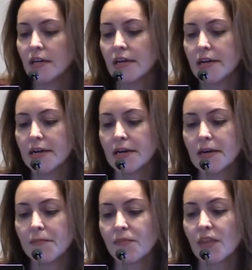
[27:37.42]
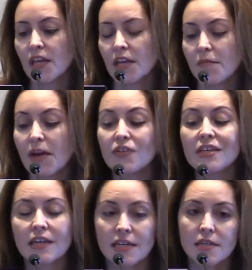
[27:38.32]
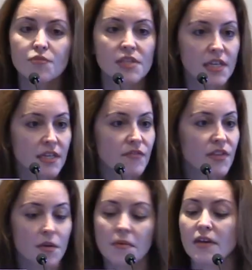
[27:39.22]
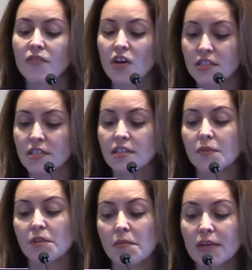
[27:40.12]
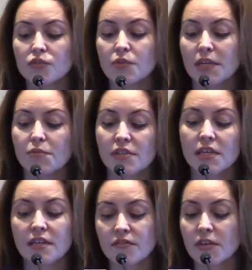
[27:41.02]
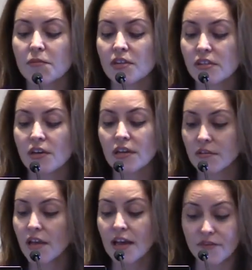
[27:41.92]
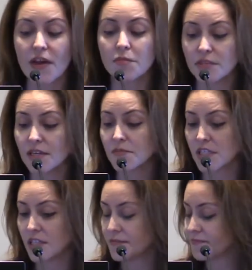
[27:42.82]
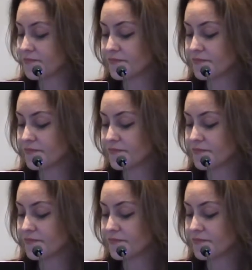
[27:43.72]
And about 90% of them have autism, and about 20% of them also have epilepsy.